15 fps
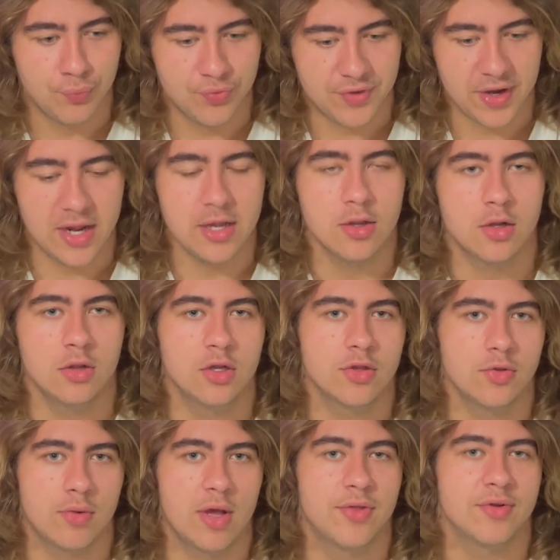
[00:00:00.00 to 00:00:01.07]
Today, you can look at
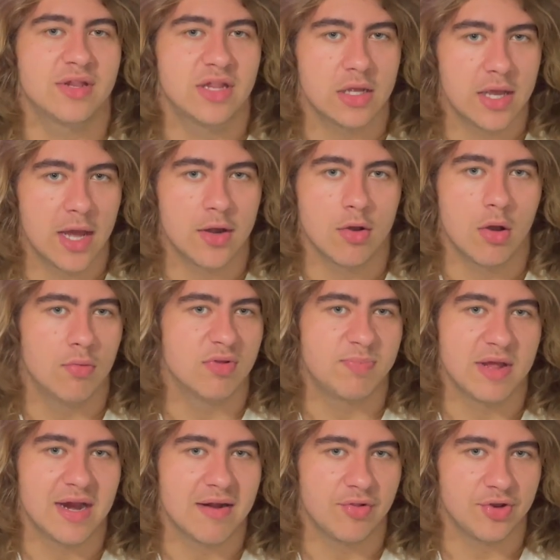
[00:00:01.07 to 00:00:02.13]
the weather and say, yeah, no one was
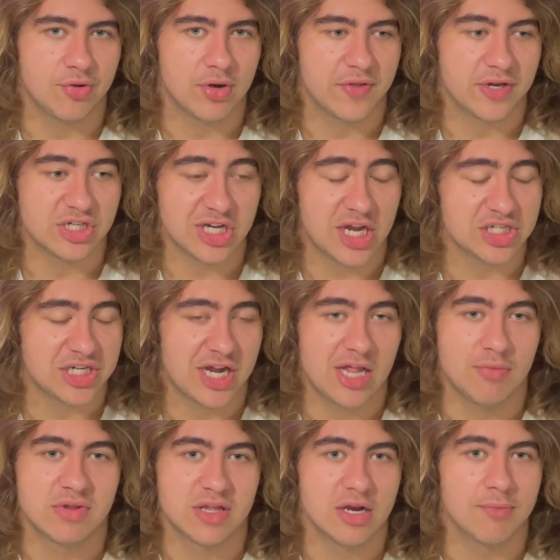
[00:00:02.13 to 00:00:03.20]
being able to do anything. Josh
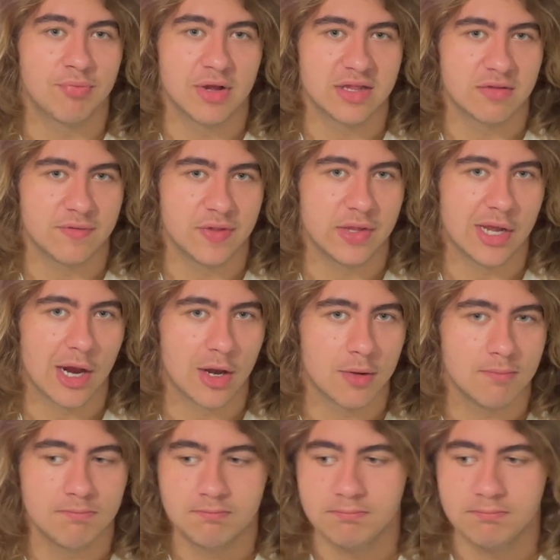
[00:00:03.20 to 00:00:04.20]
Allen was unimpressive in the air.